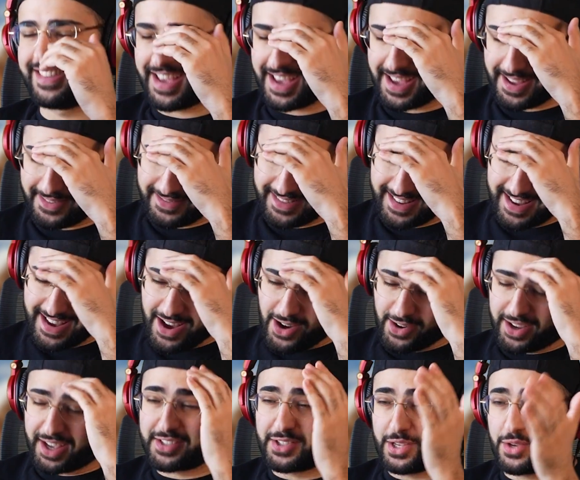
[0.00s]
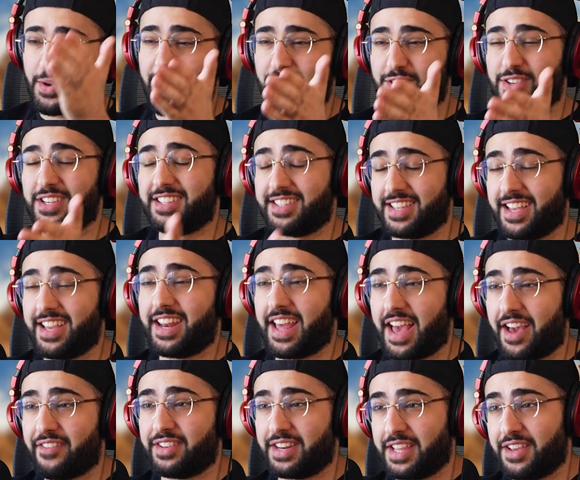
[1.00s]
Damn. Okay, so you actually did
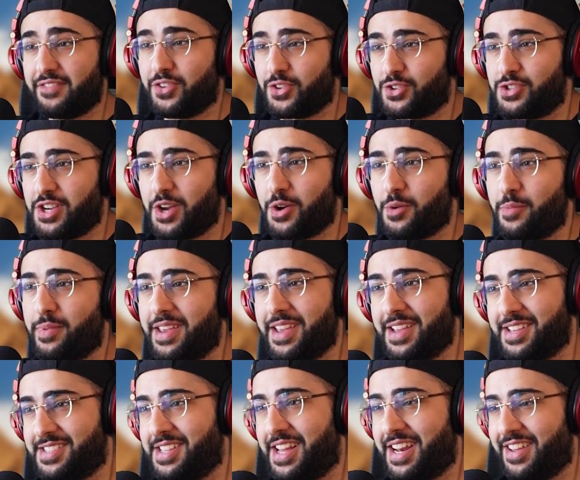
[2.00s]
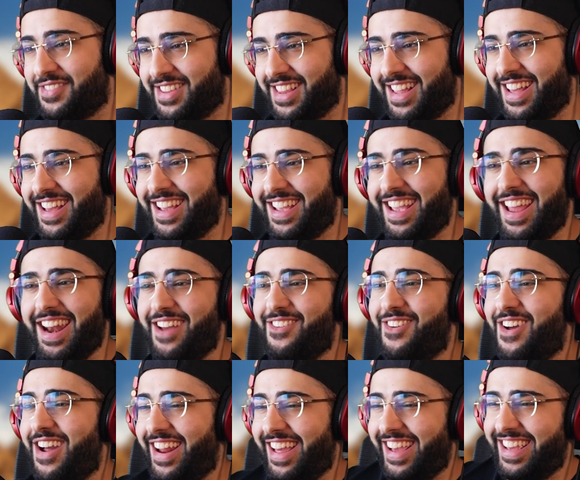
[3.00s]
have an evil job. It's not even like an
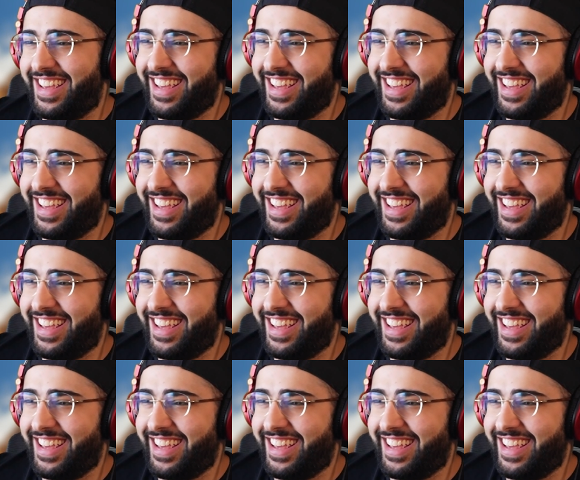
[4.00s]
ironic.